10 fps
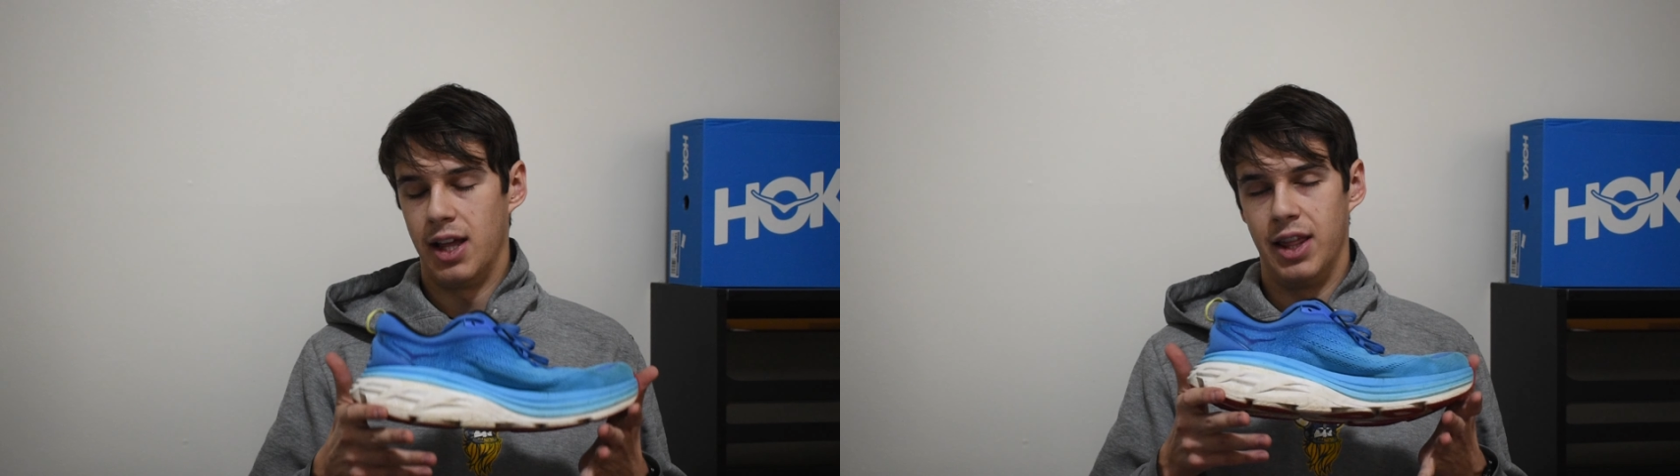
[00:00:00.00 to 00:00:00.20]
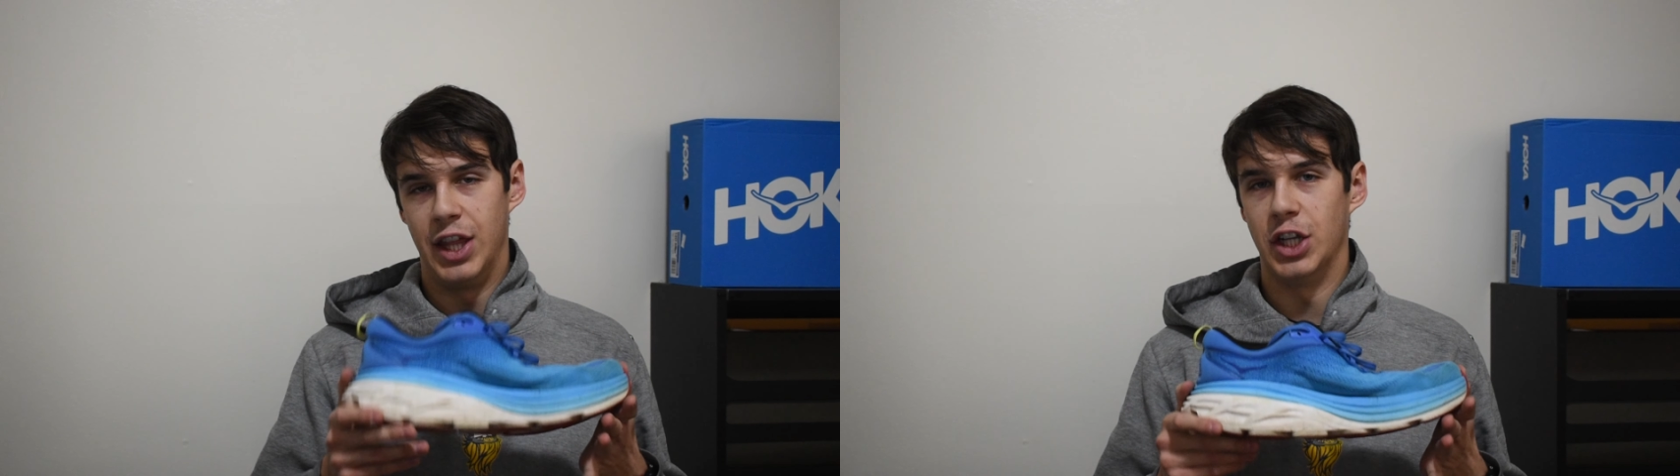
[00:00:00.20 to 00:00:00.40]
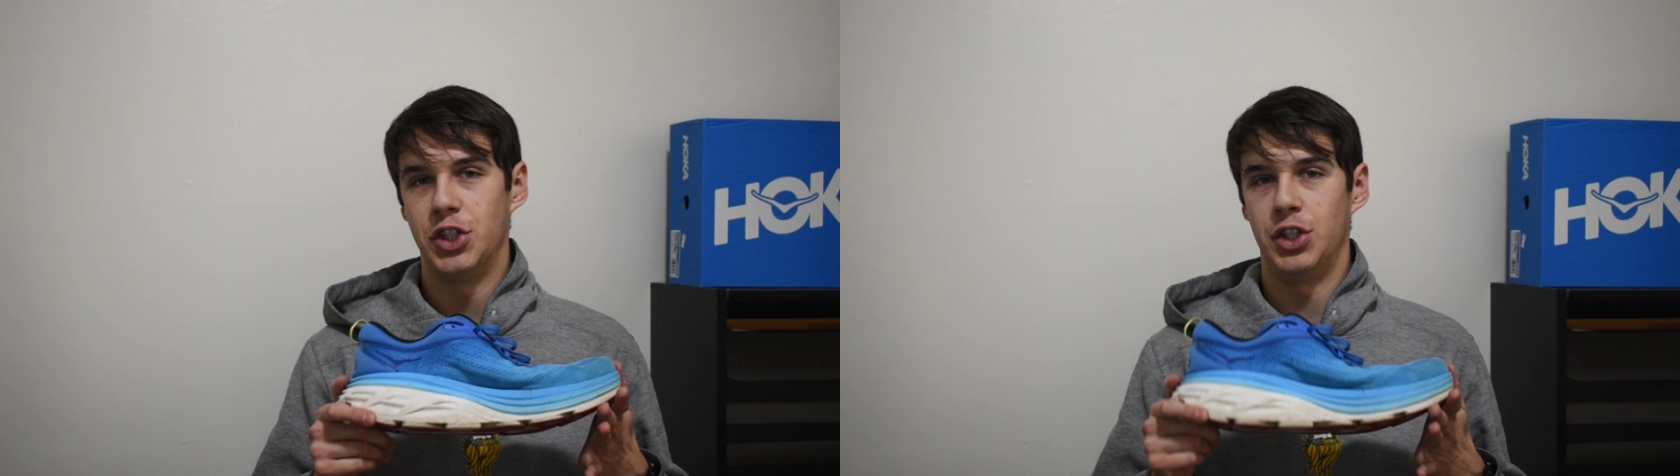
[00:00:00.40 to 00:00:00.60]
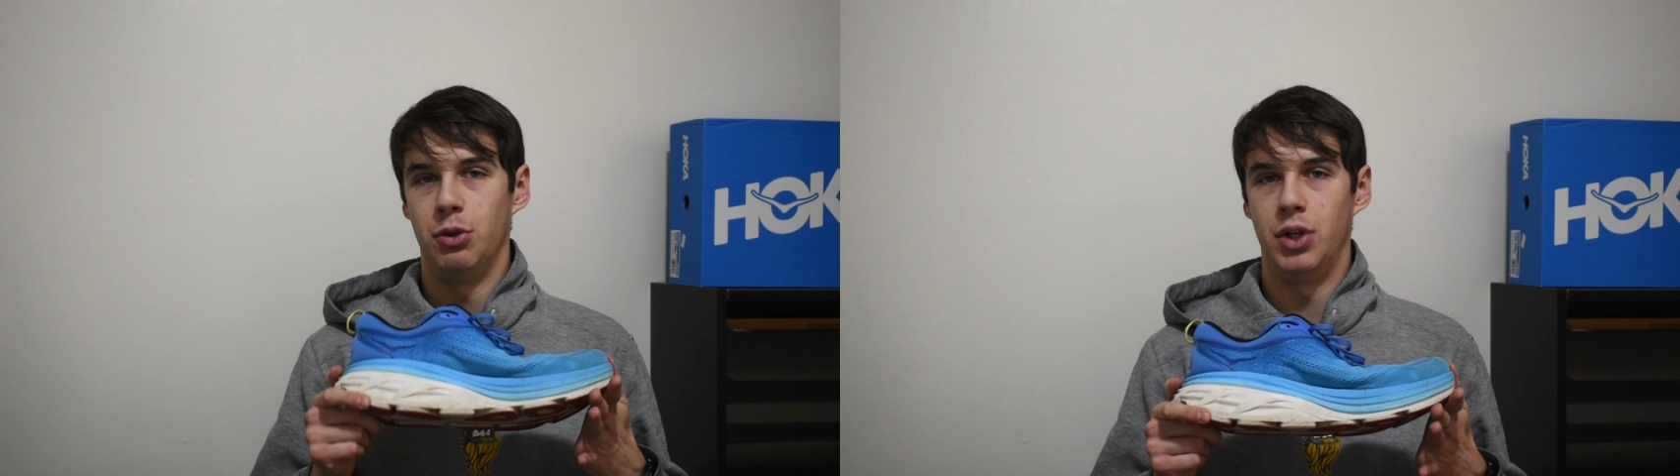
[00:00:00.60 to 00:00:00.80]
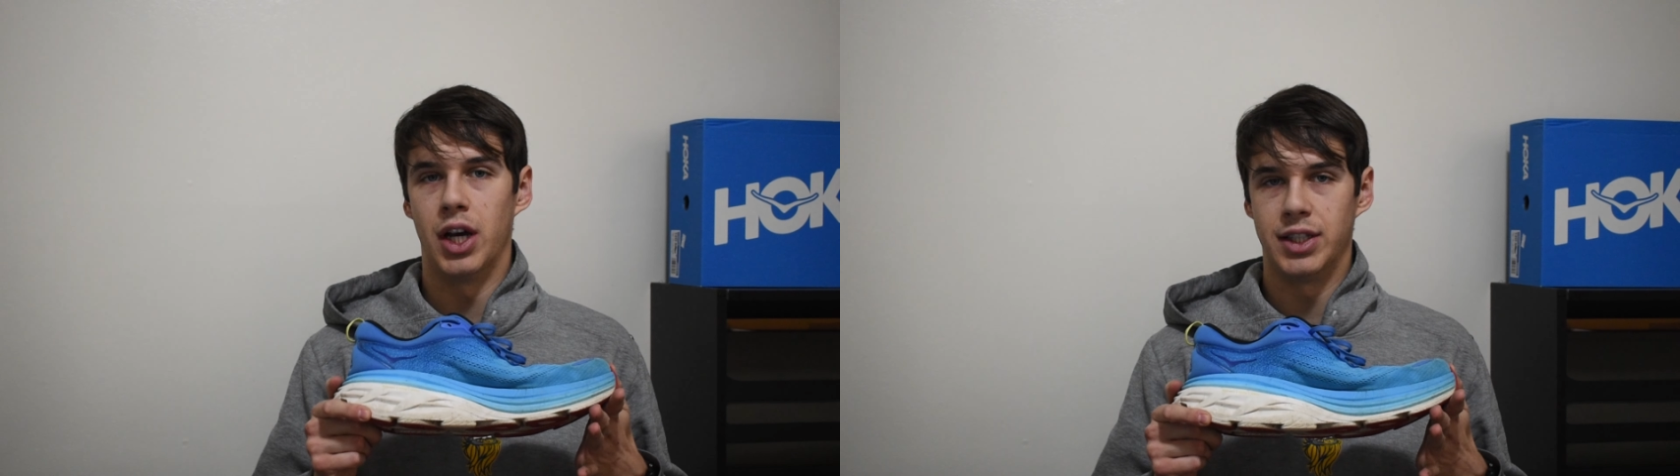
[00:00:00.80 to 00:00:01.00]
This shoe
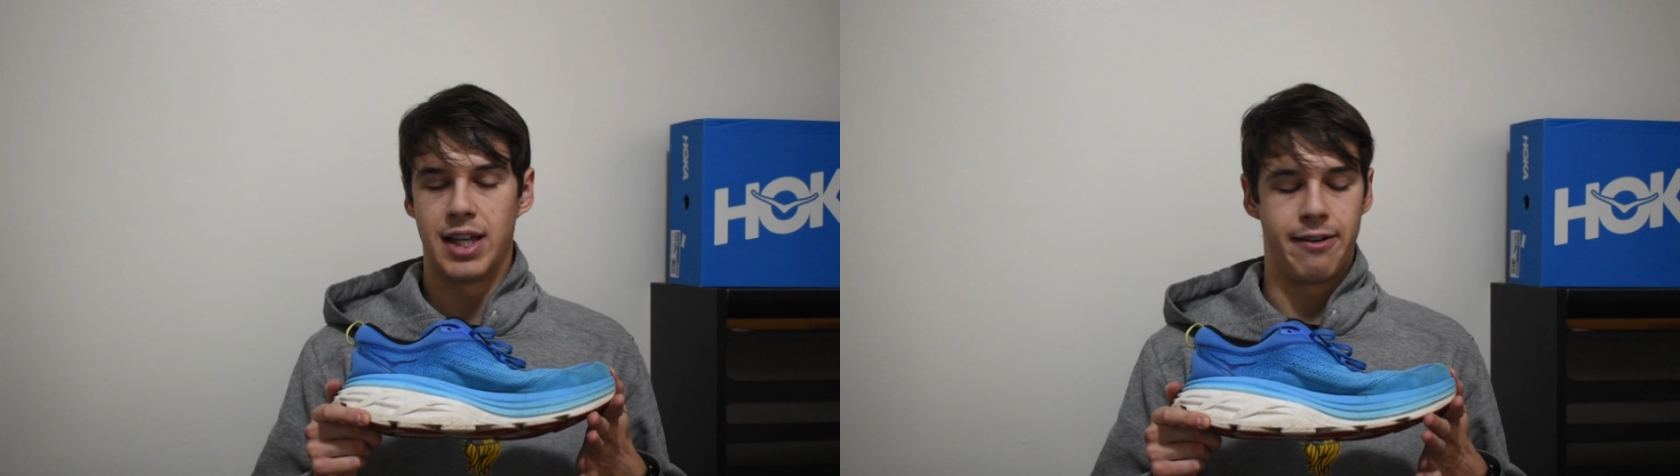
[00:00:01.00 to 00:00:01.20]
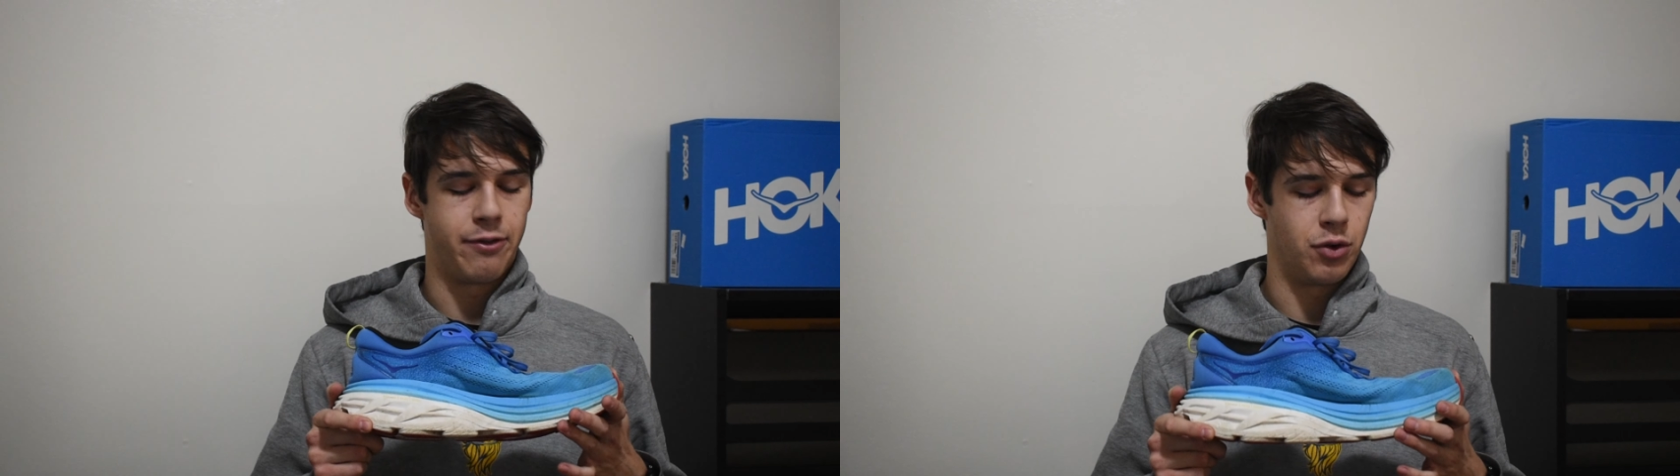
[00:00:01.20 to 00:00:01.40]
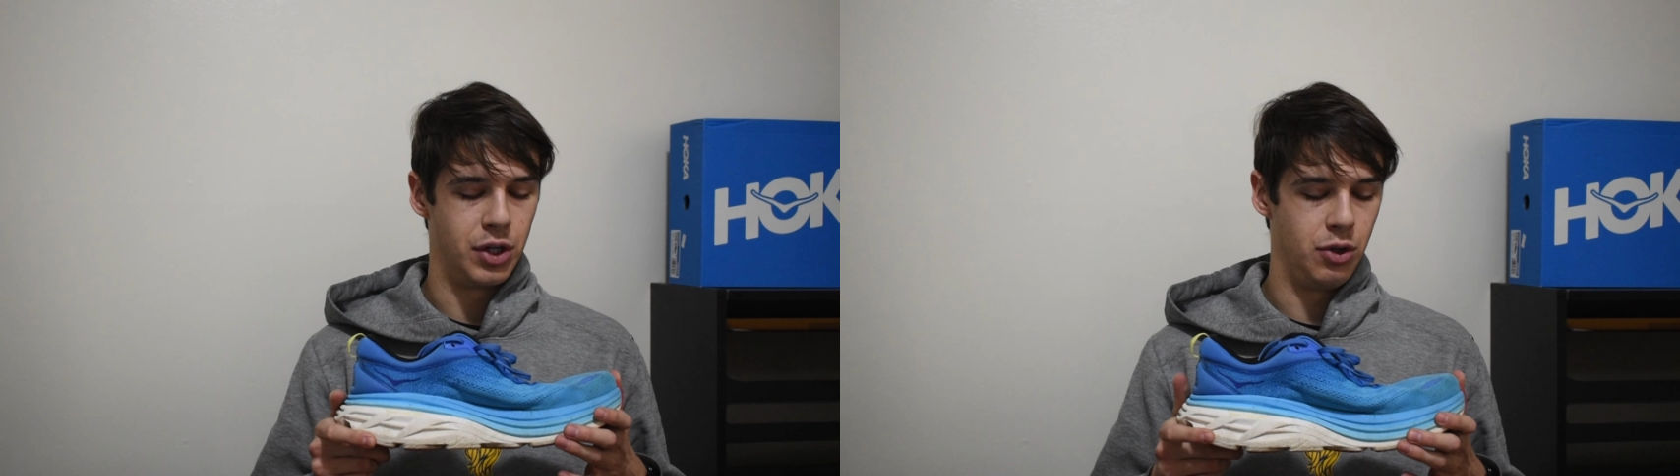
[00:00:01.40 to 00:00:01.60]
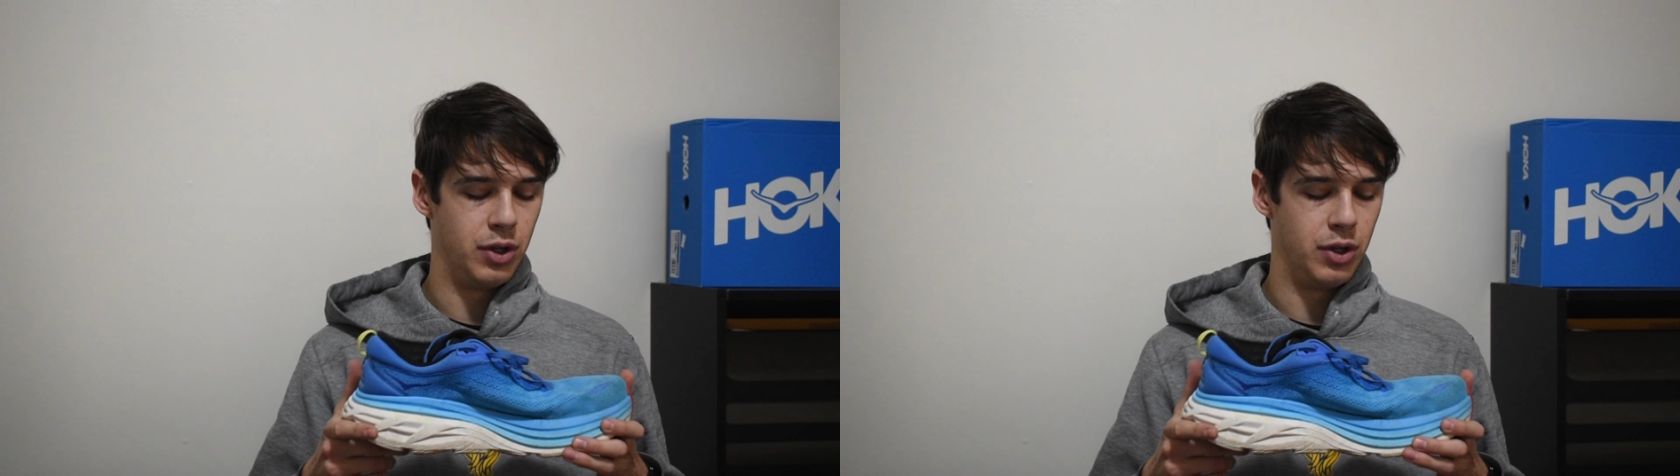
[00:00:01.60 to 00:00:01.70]
does that for you.